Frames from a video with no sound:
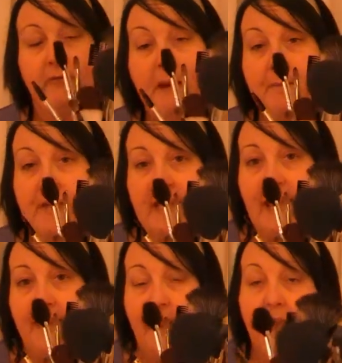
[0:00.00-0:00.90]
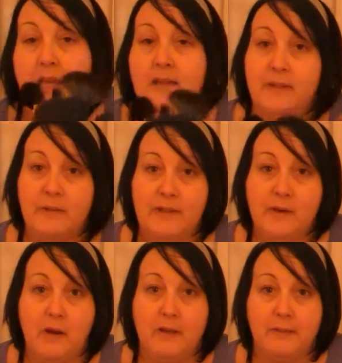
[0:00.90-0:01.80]
crammed together, so it's
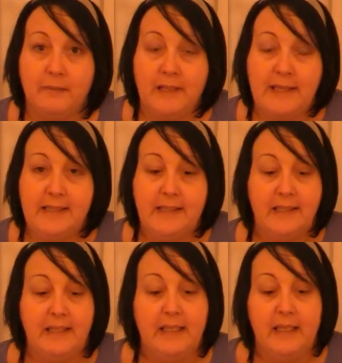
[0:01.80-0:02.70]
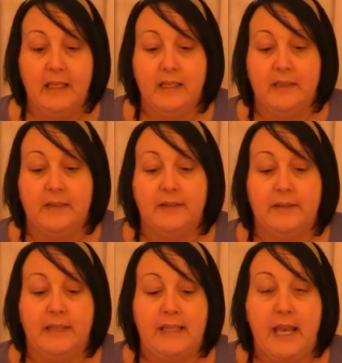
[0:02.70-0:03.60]
not letting the
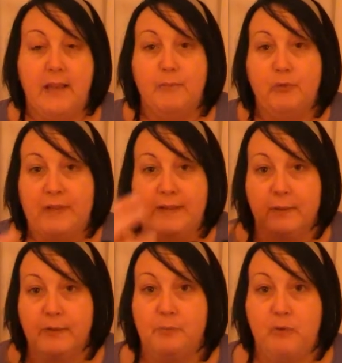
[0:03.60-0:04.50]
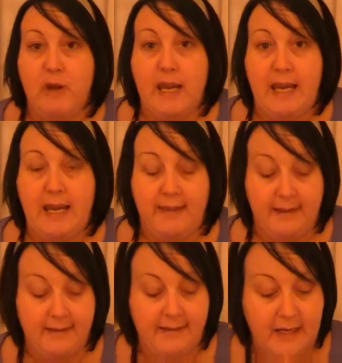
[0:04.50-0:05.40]
bristles breathe,
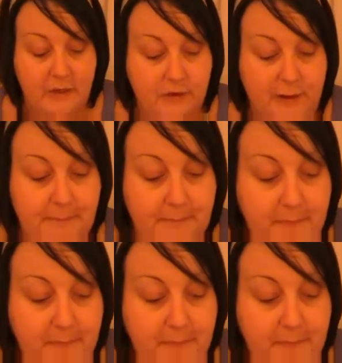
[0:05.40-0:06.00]
etc.